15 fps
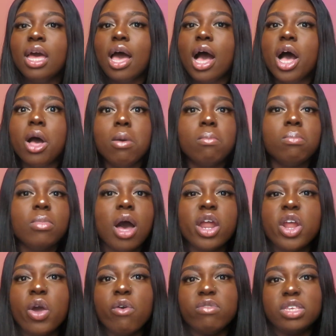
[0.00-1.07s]
I
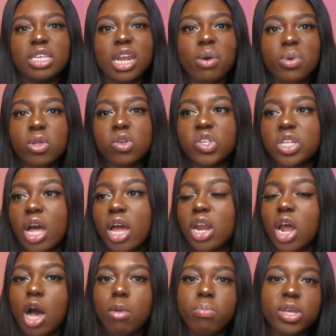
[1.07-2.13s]
know obviously like when you're starting
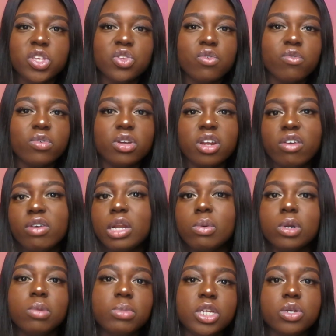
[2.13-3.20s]
up, it's not, you don't really
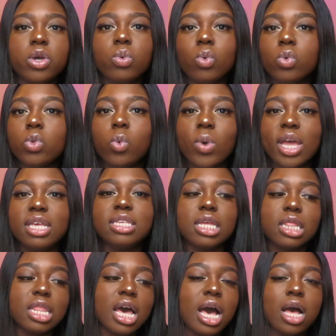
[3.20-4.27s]
want to be doing all the weights
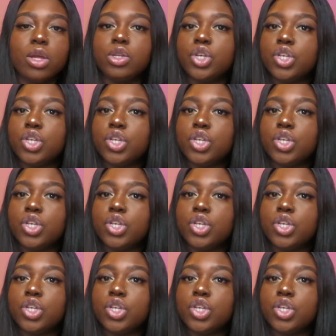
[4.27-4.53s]
and that.